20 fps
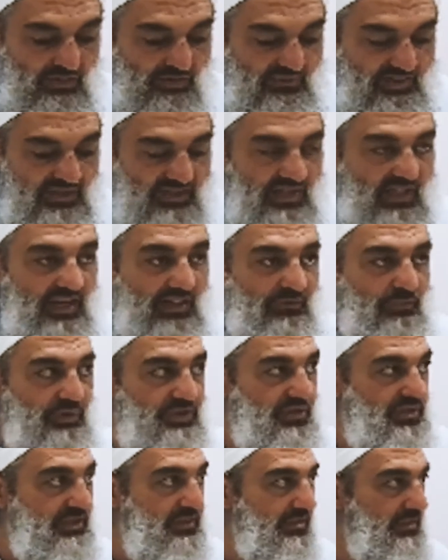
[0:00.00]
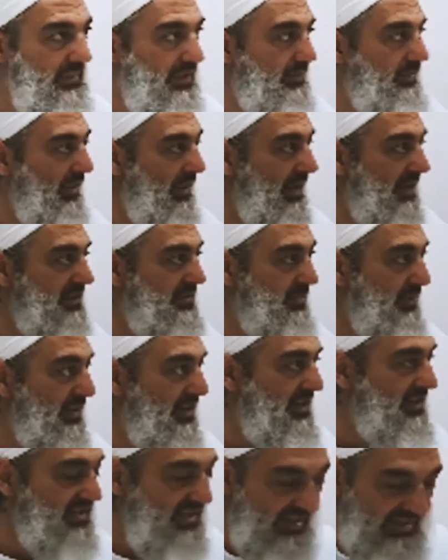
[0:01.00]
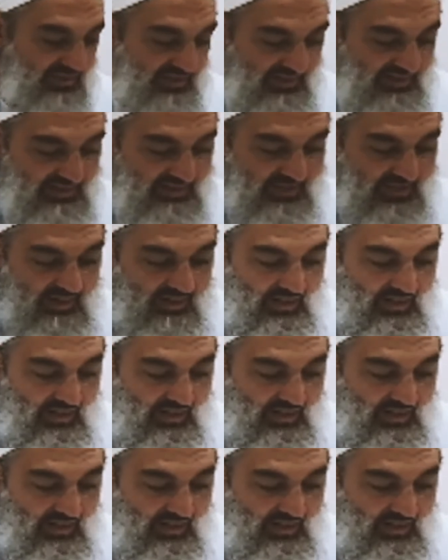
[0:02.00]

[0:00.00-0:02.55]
of the Salaf, which is the pious predecessors,